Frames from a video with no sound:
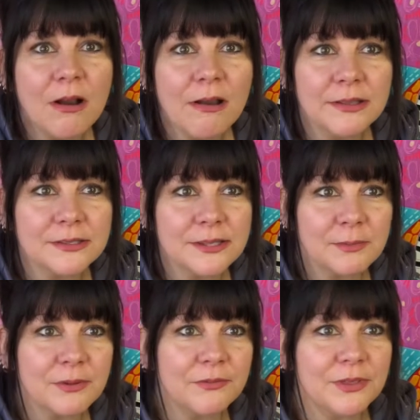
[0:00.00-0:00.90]
on
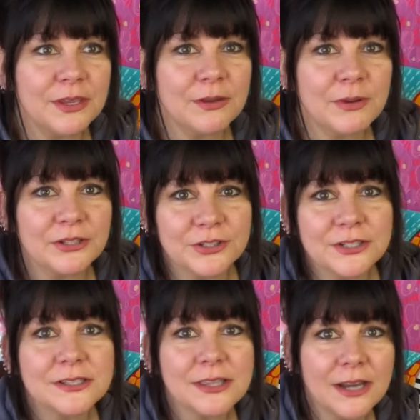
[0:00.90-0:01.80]
some of the
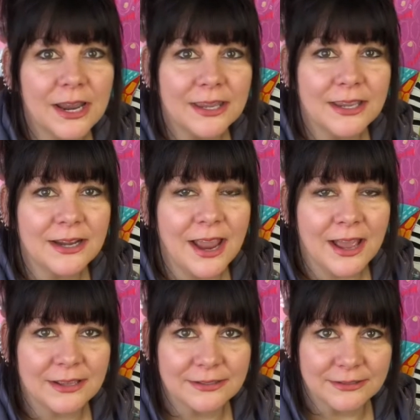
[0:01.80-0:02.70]
questions that I get
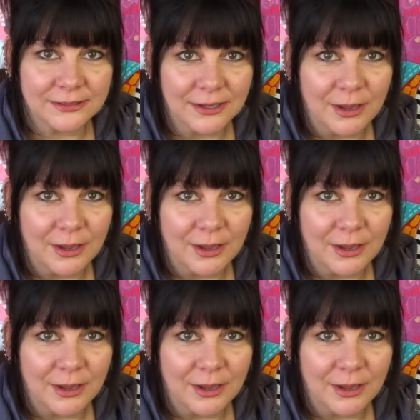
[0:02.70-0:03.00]
asked